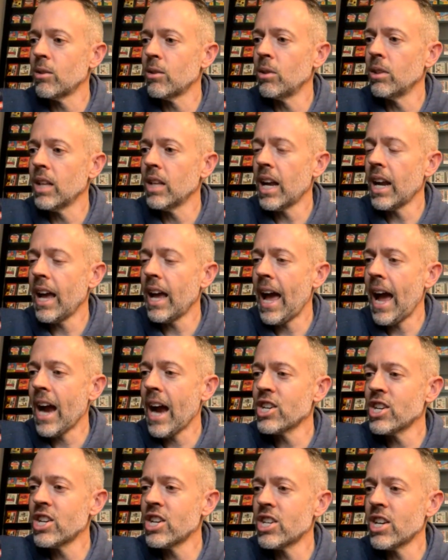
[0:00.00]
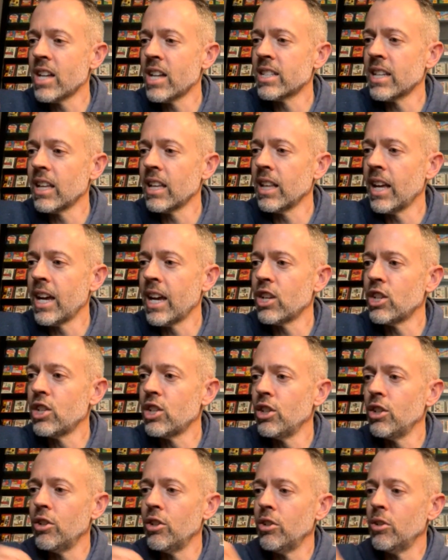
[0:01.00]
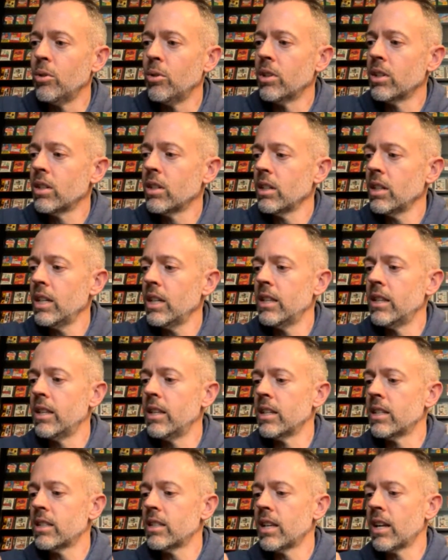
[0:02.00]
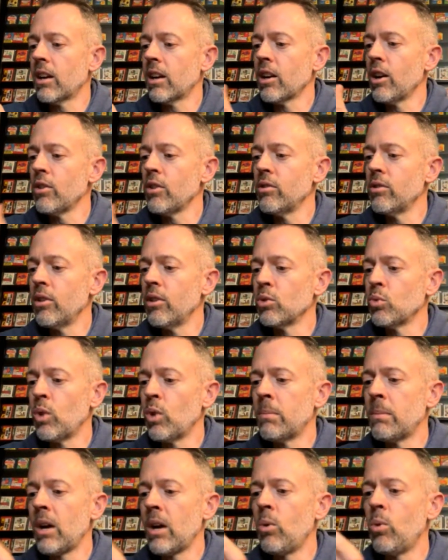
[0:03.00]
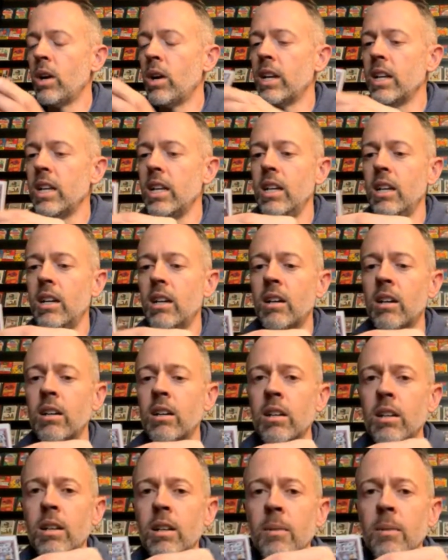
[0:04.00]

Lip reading: So a lot of action shots I like too in this set. I'll go through those one by one here.